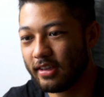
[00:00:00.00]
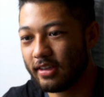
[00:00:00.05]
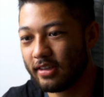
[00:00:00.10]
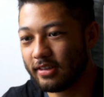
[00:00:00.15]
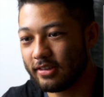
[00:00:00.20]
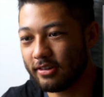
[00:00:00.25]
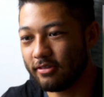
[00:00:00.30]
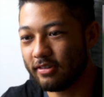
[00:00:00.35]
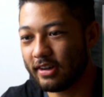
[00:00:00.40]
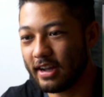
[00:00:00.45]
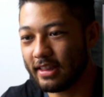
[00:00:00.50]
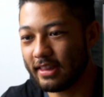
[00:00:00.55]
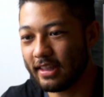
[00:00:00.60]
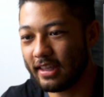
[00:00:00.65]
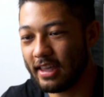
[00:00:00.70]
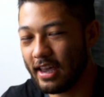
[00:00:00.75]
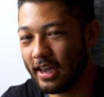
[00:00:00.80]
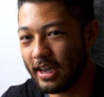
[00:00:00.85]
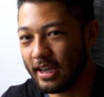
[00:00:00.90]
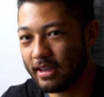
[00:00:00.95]
So we got the
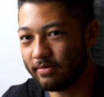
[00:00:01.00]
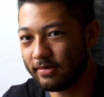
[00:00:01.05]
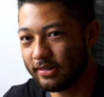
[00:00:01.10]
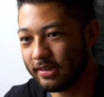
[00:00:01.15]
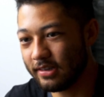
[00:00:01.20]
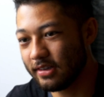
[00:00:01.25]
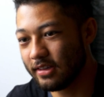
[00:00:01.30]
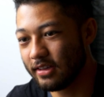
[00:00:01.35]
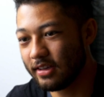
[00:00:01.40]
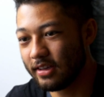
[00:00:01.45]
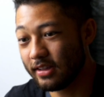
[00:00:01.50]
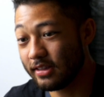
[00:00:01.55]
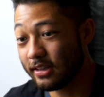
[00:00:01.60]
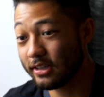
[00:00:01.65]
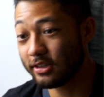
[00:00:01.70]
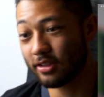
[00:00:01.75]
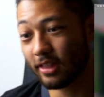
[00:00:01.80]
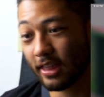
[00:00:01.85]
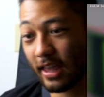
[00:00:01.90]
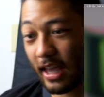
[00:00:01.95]
games. These
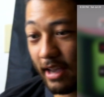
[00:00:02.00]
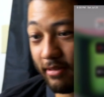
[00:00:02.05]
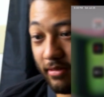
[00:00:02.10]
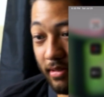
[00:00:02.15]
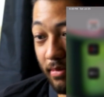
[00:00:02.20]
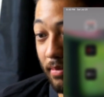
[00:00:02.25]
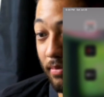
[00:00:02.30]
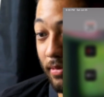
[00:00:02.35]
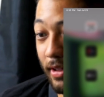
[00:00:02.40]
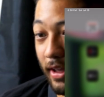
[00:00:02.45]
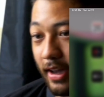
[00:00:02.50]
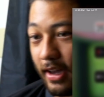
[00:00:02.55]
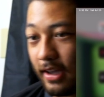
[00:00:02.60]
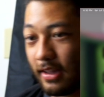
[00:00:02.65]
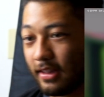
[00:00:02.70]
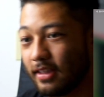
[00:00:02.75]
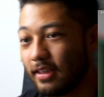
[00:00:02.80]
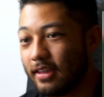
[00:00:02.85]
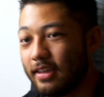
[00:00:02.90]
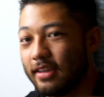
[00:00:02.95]
are the games I've been playing.
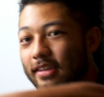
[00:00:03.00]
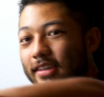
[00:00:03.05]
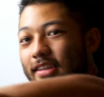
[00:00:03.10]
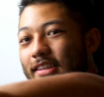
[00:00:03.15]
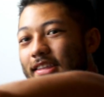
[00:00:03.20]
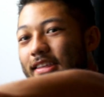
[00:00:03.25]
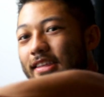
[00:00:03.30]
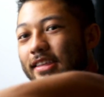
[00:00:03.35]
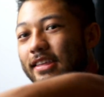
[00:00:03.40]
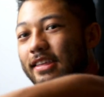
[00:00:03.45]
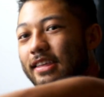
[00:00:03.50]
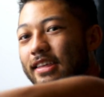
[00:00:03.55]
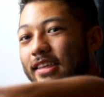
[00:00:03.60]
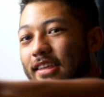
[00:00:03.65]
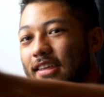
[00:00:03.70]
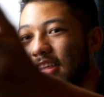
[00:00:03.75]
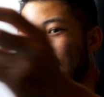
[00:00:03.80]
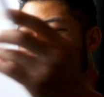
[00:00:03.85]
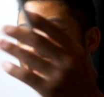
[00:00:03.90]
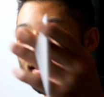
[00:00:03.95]

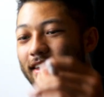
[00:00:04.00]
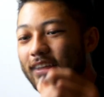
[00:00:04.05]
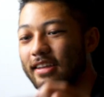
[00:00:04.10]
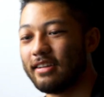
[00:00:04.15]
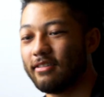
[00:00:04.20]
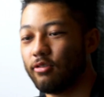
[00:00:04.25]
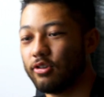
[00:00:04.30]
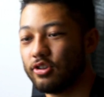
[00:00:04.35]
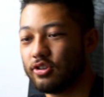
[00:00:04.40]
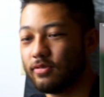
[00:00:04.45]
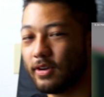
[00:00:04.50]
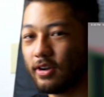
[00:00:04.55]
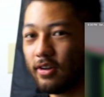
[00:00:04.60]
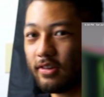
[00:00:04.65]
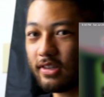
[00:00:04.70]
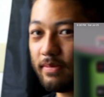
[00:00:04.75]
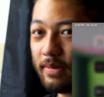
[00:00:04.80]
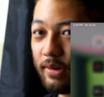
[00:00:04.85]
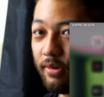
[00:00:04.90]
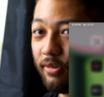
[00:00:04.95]
Whatchamacallit,
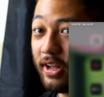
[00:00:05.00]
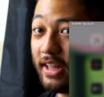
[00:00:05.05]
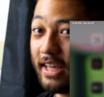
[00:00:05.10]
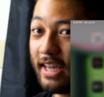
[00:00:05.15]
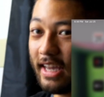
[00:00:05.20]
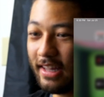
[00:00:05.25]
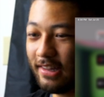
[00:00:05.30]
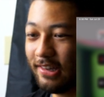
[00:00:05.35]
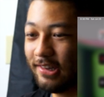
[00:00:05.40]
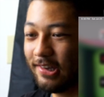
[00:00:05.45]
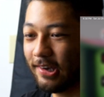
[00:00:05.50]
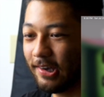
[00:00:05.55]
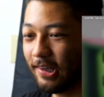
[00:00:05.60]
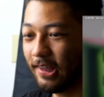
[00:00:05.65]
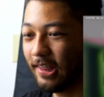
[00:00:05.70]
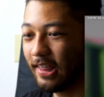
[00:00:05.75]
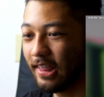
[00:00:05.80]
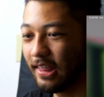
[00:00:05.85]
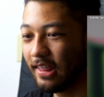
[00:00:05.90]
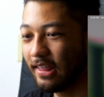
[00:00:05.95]
I've been really into,
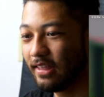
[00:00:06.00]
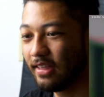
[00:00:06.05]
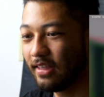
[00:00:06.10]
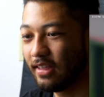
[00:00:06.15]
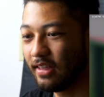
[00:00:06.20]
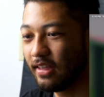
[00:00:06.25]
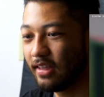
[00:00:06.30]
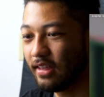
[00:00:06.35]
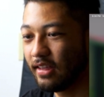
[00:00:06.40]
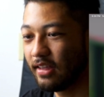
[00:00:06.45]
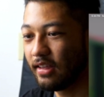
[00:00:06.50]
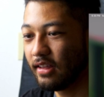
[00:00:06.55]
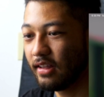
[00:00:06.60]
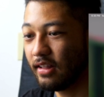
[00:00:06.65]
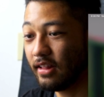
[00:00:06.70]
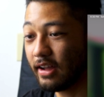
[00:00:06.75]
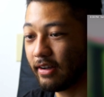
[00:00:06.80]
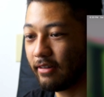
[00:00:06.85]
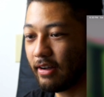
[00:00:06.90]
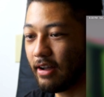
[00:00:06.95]

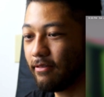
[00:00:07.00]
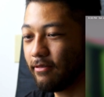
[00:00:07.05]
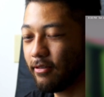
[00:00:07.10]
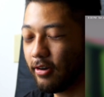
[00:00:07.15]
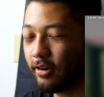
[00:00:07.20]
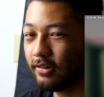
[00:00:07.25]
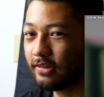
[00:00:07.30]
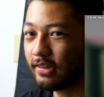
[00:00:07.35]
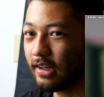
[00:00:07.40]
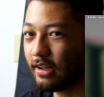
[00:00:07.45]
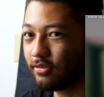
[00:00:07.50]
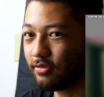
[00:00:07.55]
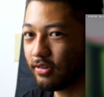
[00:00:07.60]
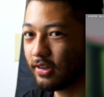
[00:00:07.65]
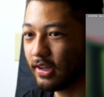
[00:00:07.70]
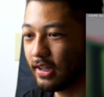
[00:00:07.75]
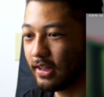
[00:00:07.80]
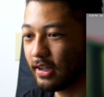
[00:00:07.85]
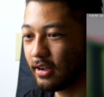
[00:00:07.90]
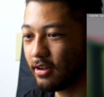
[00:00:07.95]
like, at first I was really
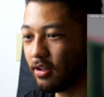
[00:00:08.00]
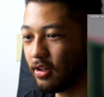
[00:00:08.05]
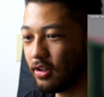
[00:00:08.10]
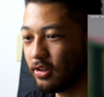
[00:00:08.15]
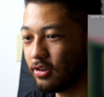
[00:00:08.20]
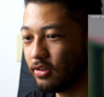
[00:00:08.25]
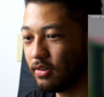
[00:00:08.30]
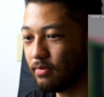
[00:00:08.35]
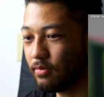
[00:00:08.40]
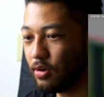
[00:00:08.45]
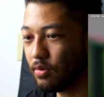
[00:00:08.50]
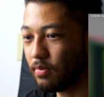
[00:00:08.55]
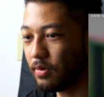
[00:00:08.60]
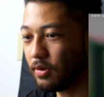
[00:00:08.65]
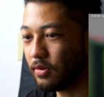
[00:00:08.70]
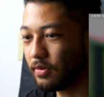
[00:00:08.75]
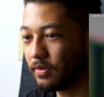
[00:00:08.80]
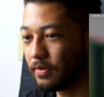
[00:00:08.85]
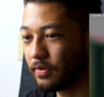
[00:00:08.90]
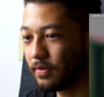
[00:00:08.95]
into Call of Duty Mobile.